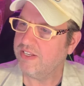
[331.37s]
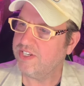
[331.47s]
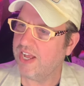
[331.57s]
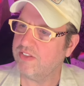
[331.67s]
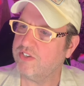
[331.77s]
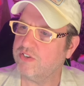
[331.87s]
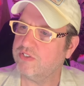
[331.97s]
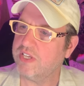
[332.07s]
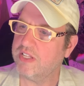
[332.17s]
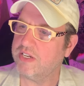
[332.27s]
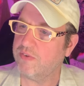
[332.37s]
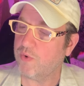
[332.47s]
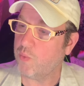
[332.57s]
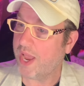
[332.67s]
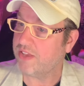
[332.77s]
Challenge your skill in
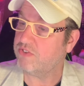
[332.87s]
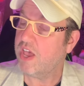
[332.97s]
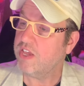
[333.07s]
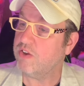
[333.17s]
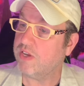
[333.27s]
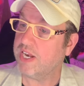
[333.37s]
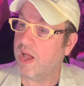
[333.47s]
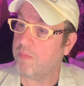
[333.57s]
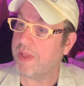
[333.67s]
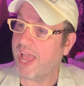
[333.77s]
different ways. You can help